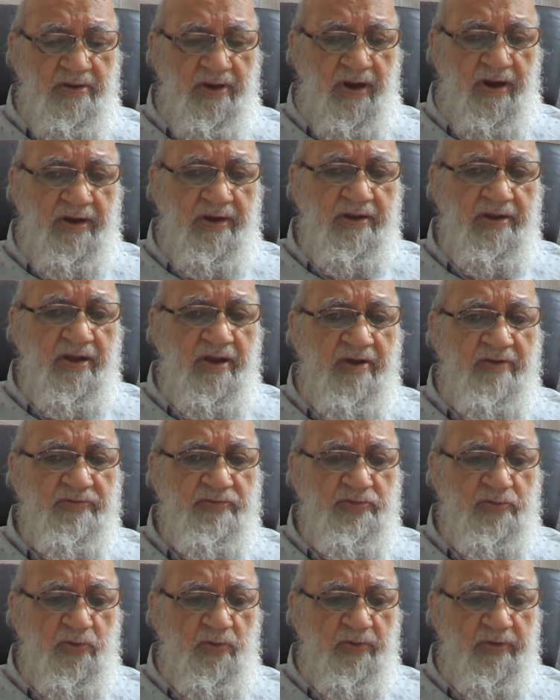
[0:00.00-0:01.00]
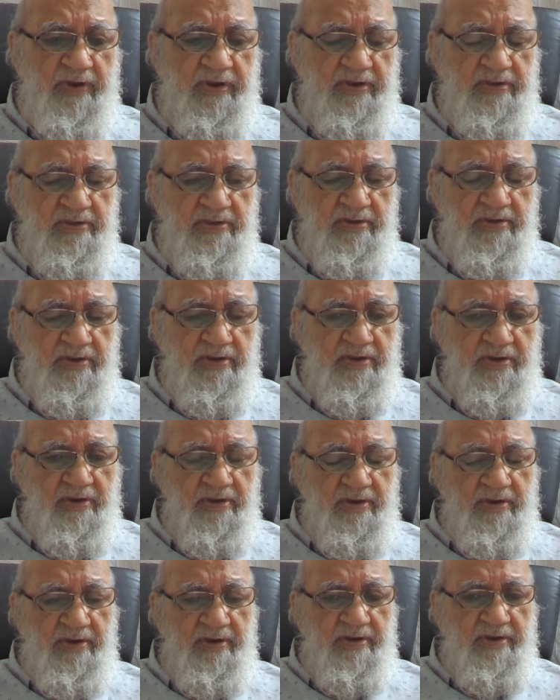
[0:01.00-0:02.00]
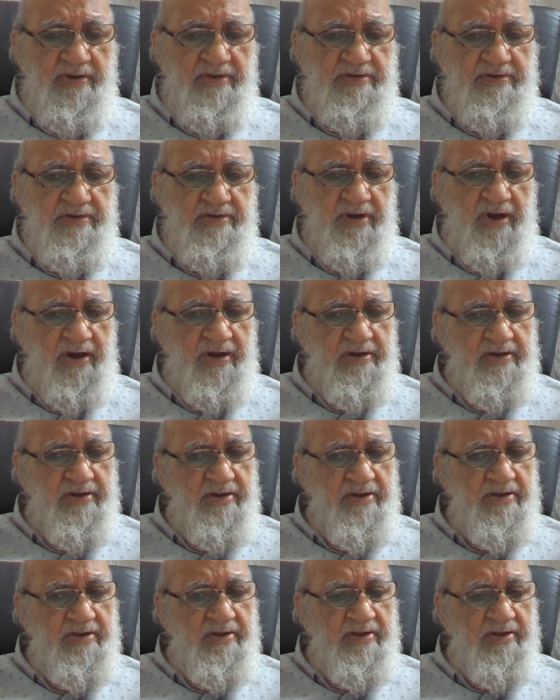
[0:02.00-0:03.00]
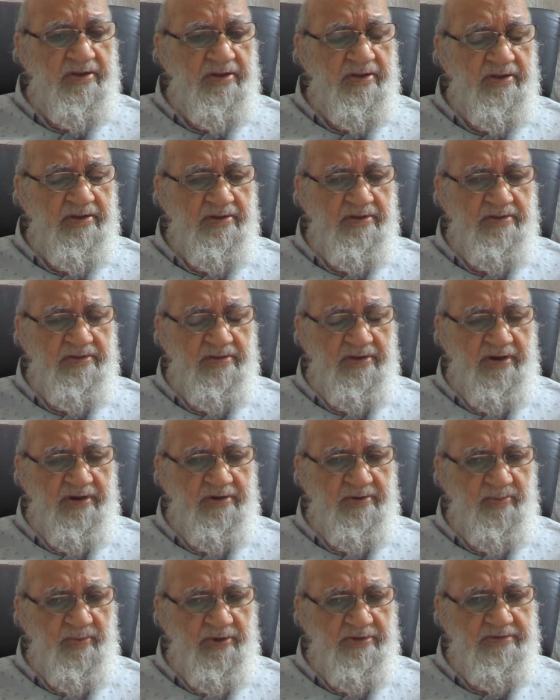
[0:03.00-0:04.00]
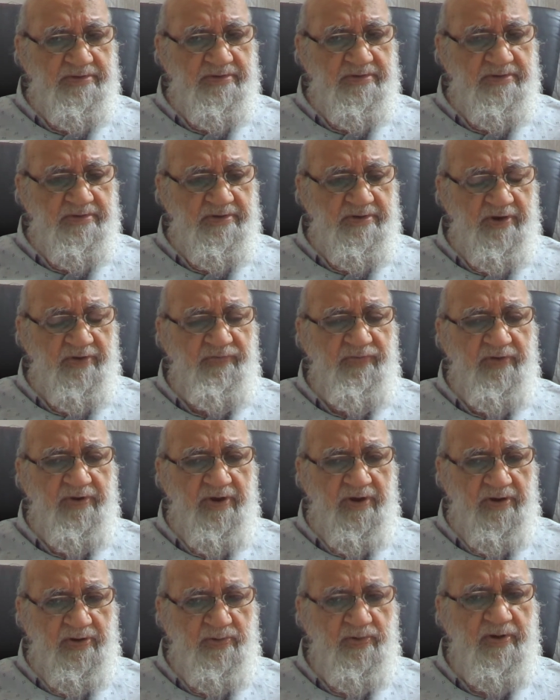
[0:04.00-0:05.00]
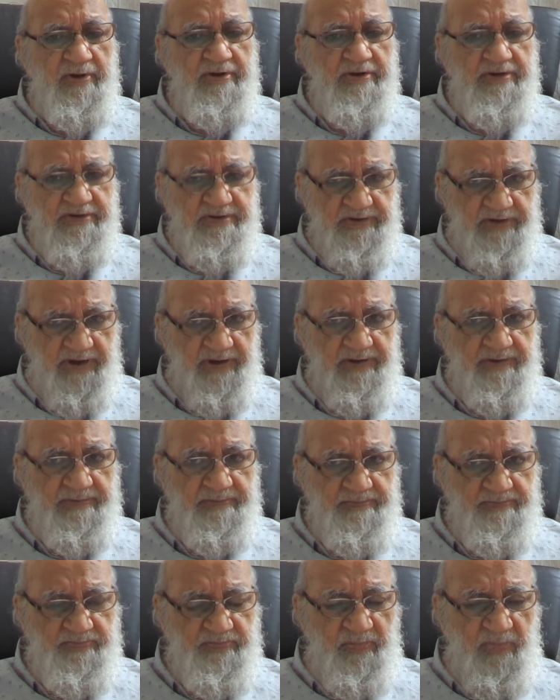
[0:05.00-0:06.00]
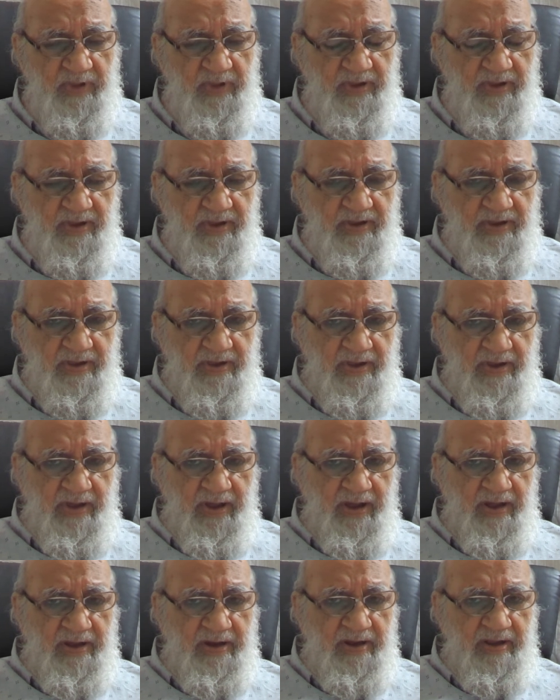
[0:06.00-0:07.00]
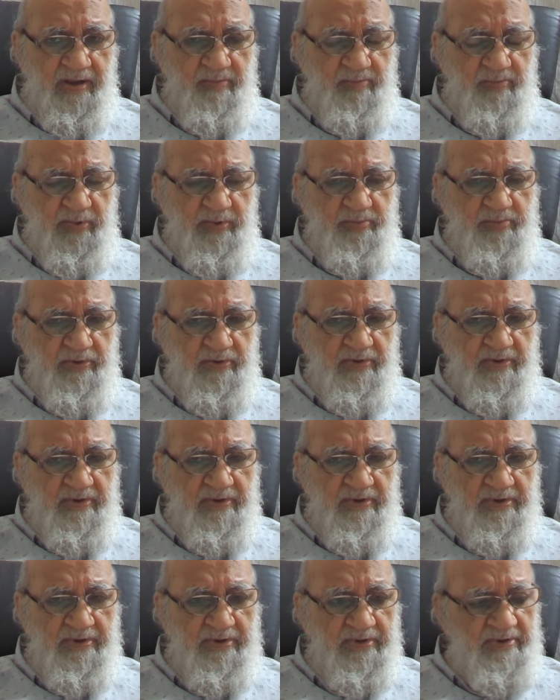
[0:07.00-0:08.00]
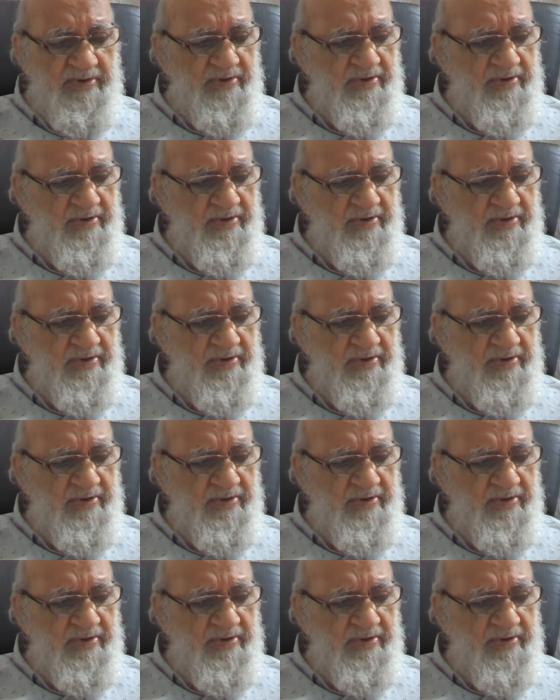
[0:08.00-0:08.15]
idea of Tawheed is not that much difficult to understand. And people,